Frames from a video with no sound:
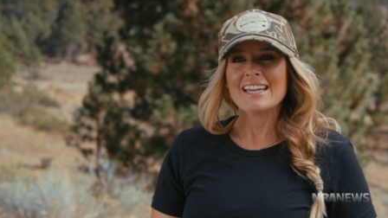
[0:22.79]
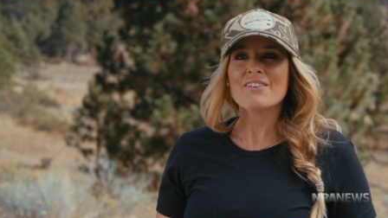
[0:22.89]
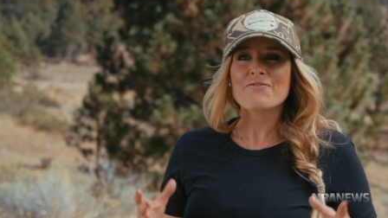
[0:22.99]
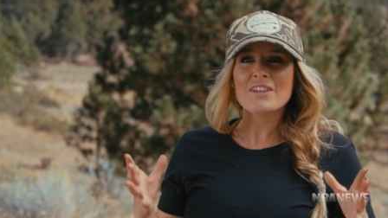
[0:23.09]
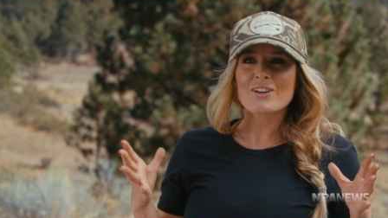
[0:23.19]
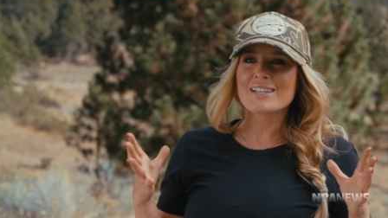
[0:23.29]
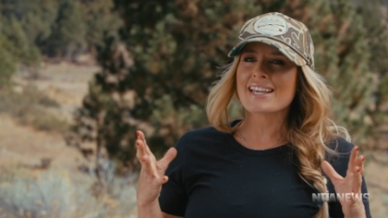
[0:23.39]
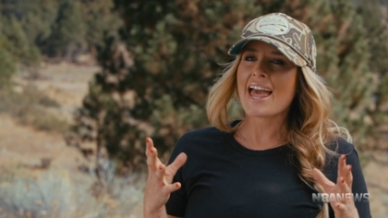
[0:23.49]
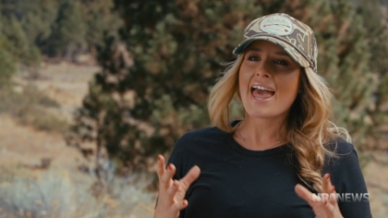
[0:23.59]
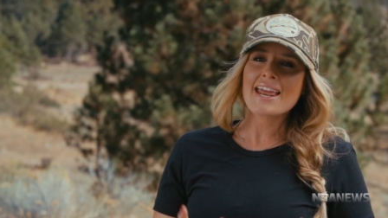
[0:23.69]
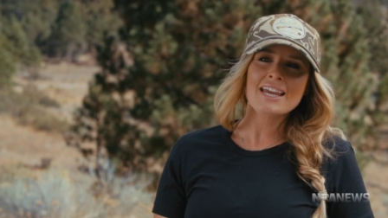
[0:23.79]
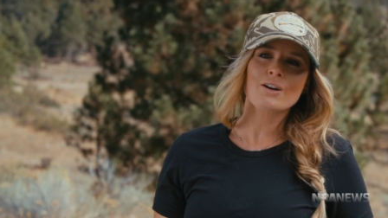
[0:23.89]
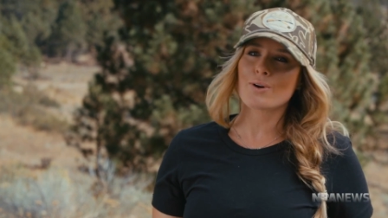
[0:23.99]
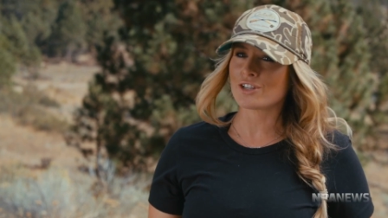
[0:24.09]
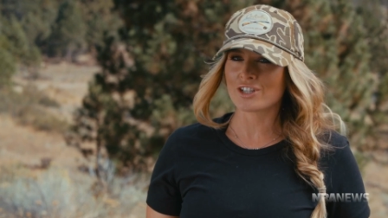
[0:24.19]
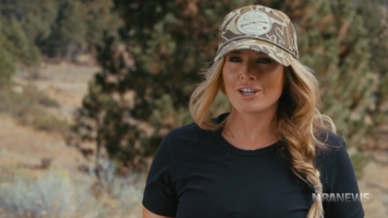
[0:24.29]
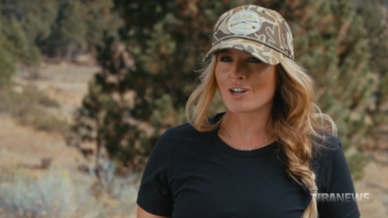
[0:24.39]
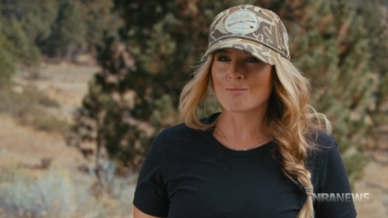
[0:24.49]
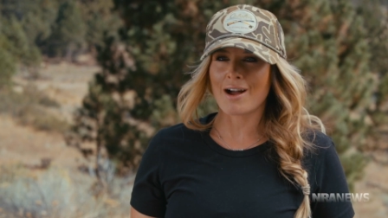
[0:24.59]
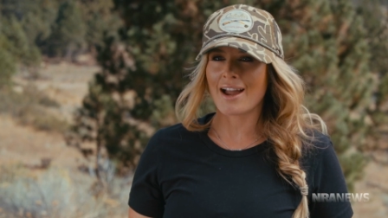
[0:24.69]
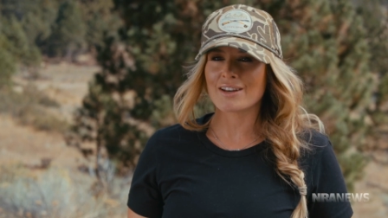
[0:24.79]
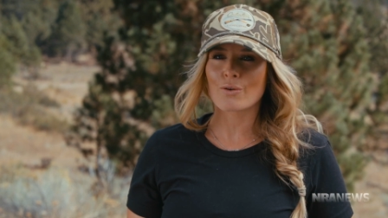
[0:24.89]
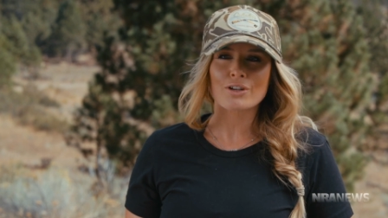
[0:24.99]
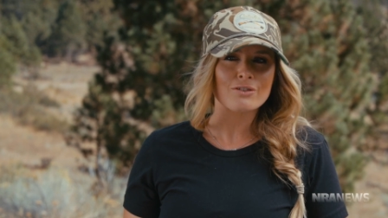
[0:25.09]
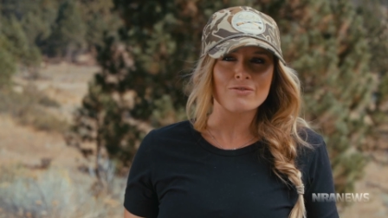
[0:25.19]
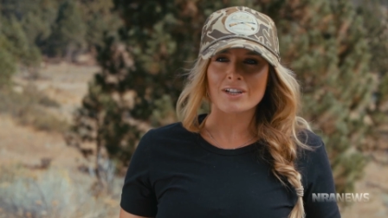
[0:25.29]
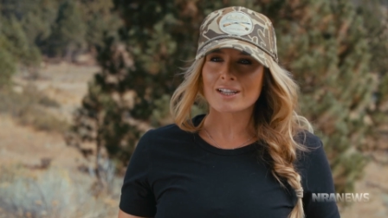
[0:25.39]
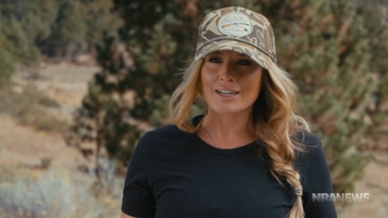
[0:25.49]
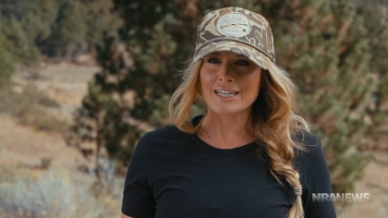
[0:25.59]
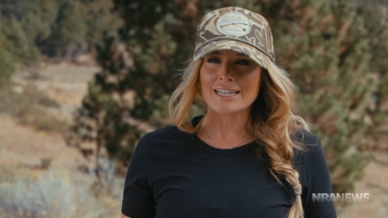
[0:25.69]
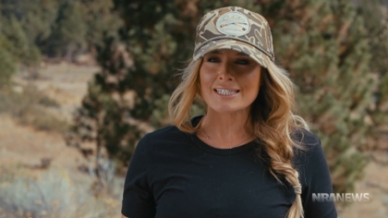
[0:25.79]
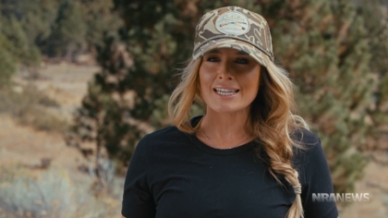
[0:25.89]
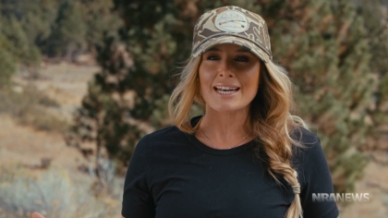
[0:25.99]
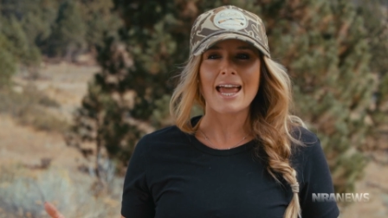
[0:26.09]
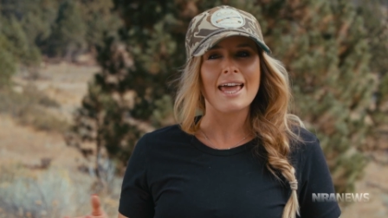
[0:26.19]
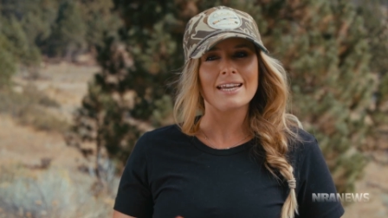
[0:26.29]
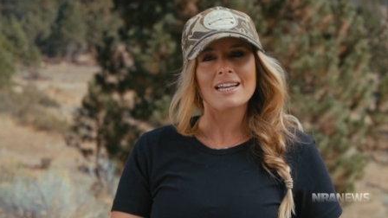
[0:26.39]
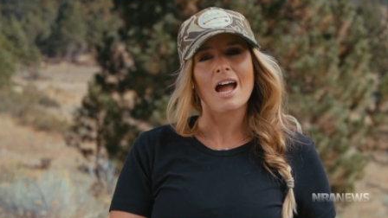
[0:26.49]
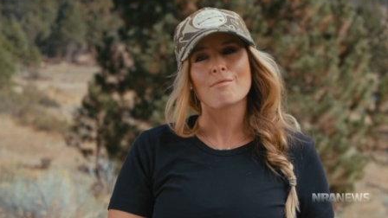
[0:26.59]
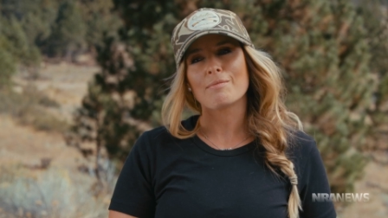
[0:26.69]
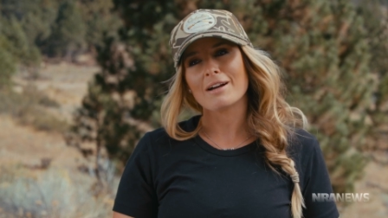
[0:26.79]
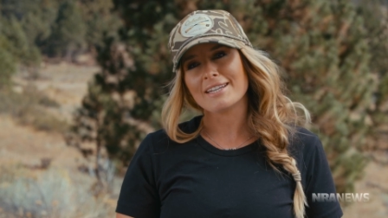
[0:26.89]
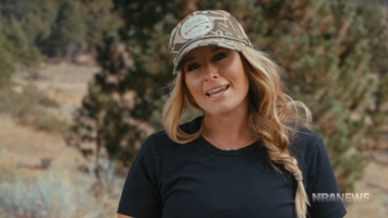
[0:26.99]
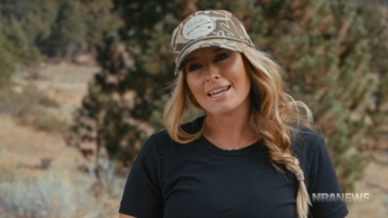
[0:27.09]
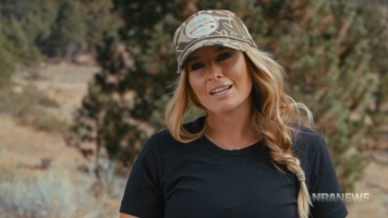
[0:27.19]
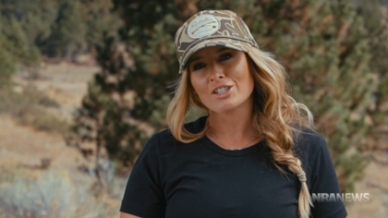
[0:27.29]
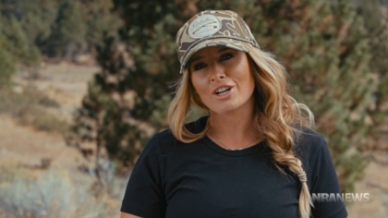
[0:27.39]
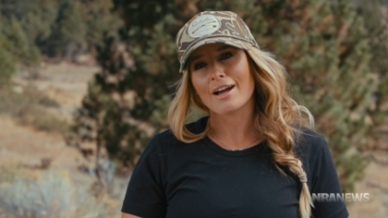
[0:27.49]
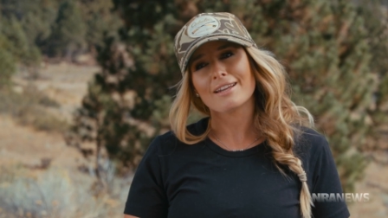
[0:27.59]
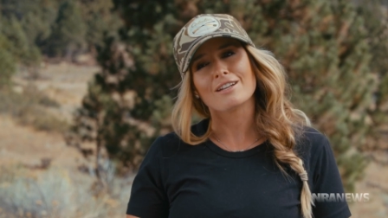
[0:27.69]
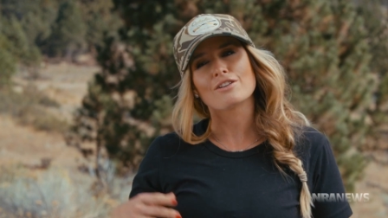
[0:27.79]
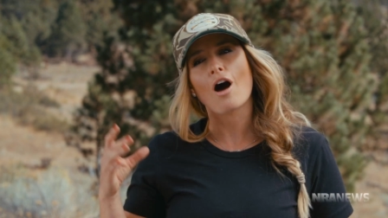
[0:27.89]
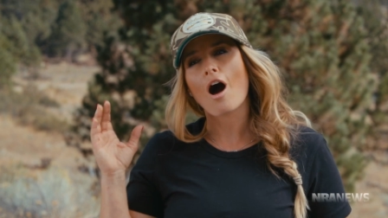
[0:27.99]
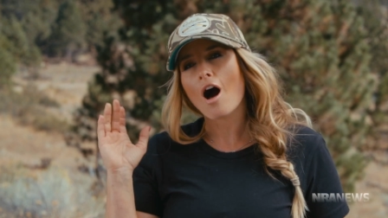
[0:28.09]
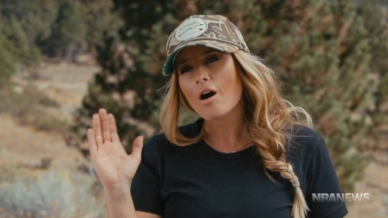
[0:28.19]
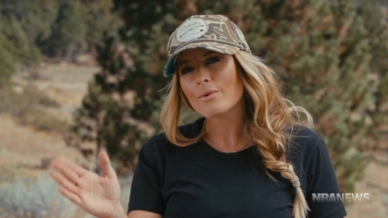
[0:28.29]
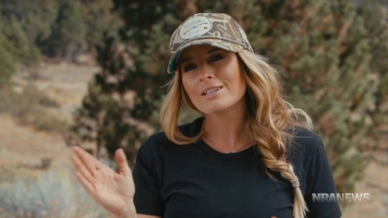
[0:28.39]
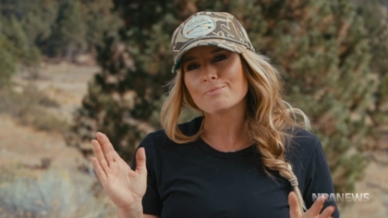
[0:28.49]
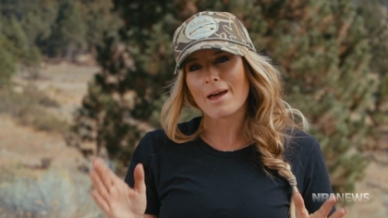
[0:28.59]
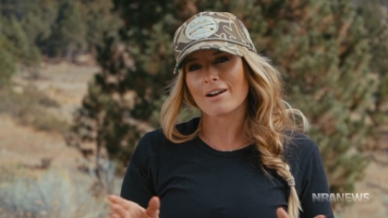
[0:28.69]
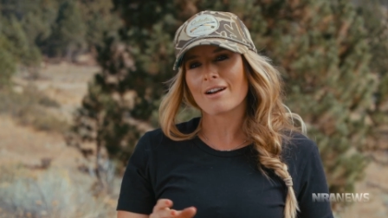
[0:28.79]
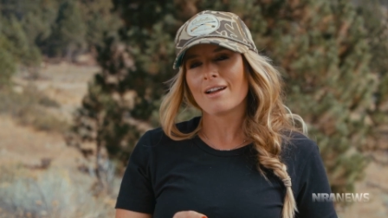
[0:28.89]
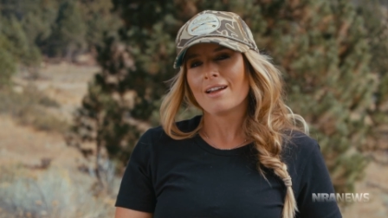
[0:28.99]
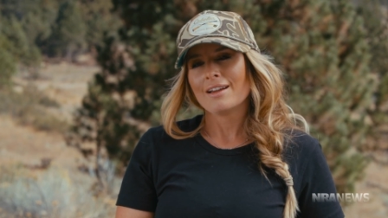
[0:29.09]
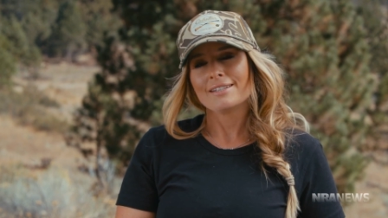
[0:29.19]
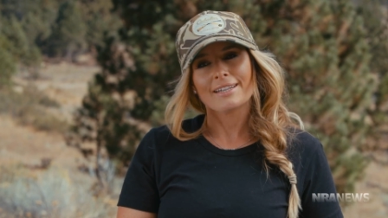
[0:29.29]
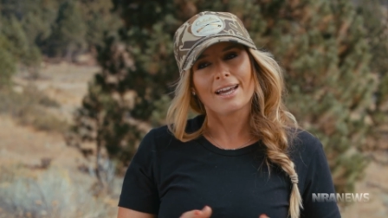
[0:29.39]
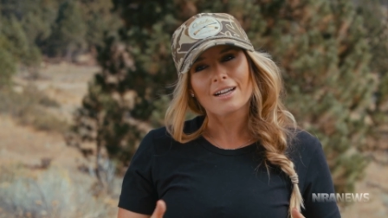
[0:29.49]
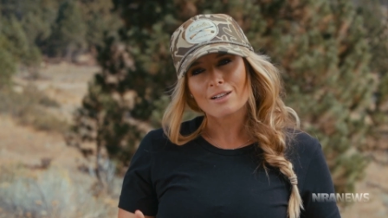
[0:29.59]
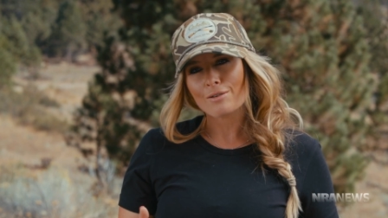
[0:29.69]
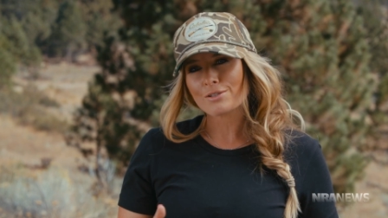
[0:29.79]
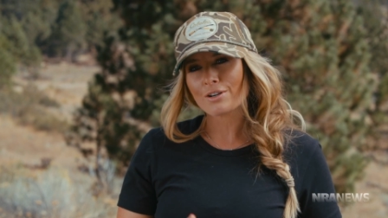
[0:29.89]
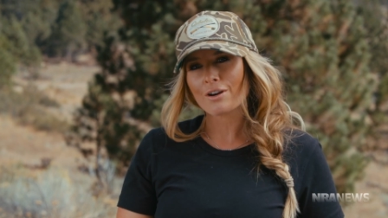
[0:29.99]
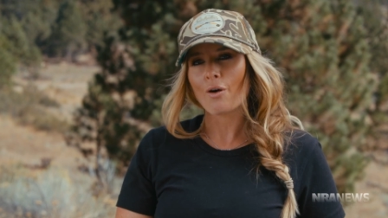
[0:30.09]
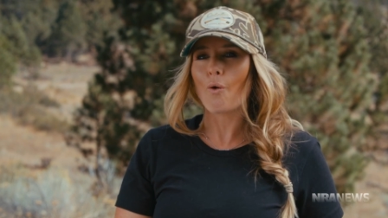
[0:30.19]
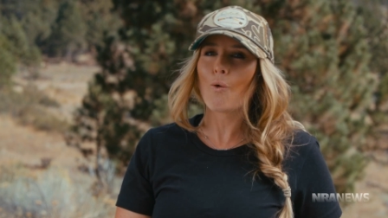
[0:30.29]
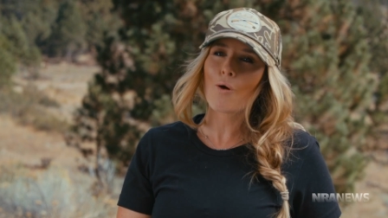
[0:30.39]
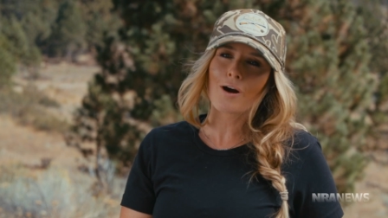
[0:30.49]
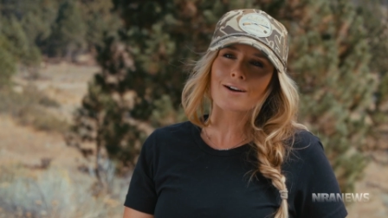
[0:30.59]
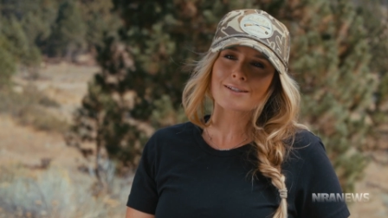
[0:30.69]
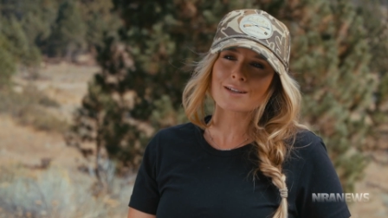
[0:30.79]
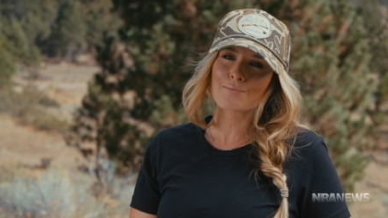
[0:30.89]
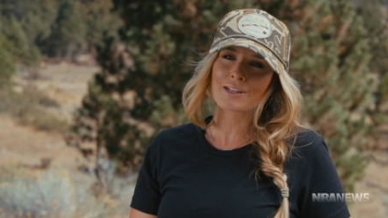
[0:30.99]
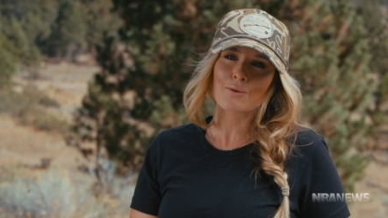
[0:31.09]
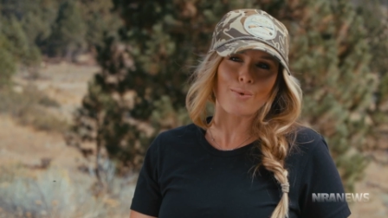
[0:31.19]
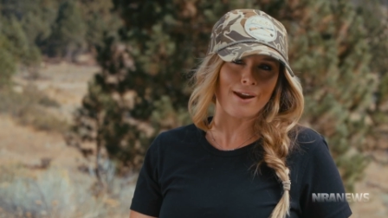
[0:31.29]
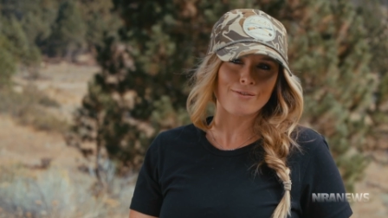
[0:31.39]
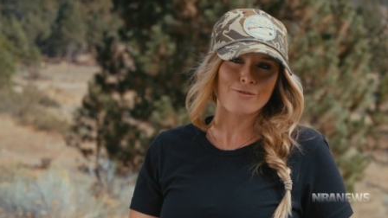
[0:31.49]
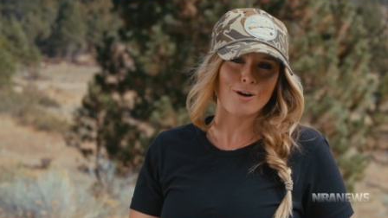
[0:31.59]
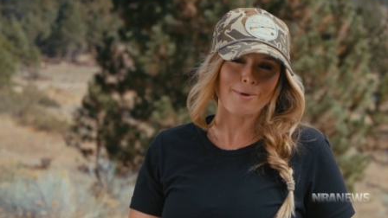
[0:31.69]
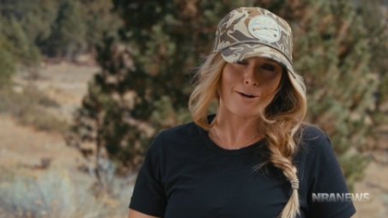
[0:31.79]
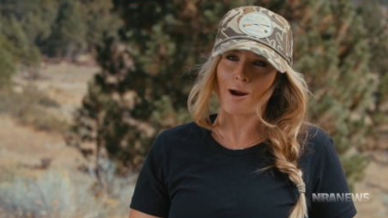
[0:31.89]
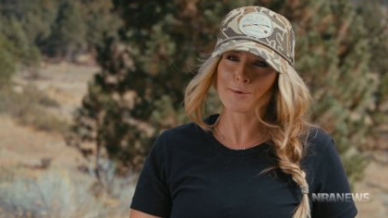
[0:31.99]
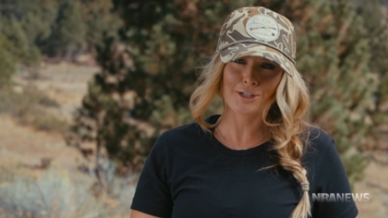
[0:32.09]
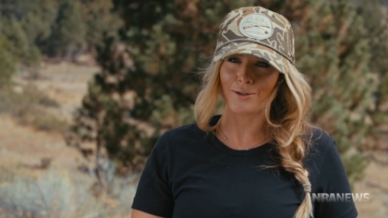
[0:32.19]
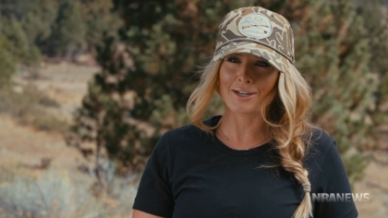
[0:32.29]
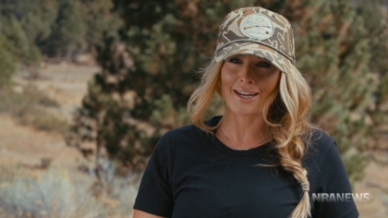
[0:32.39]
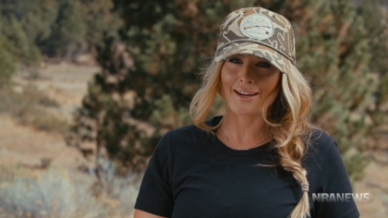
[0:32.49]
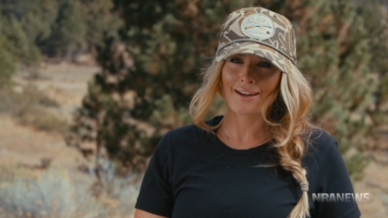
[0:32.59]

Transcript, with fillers: If there is any question in your mind or you feel uneasy at any time about taking a shot, it is always better to get closer or simply wait for a better opportunity.